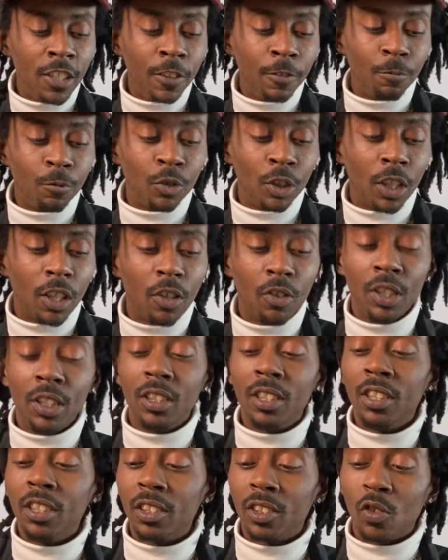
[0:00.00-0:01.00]
You know, I don't eat
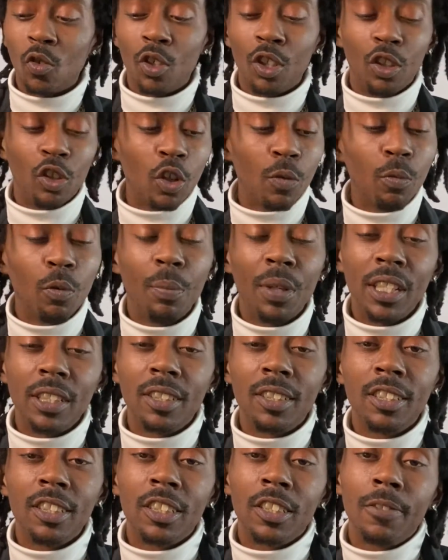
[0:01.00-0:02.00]
these on a normal
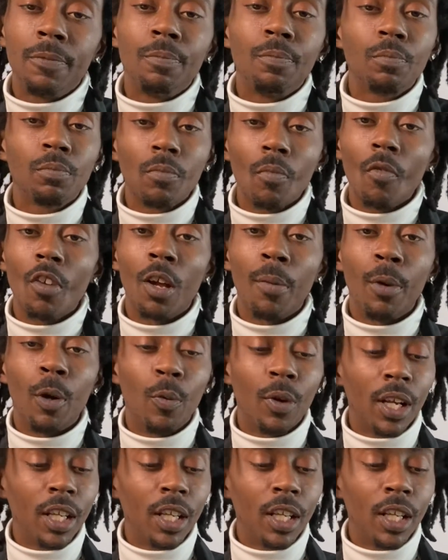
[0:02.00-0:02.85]
basis, but when I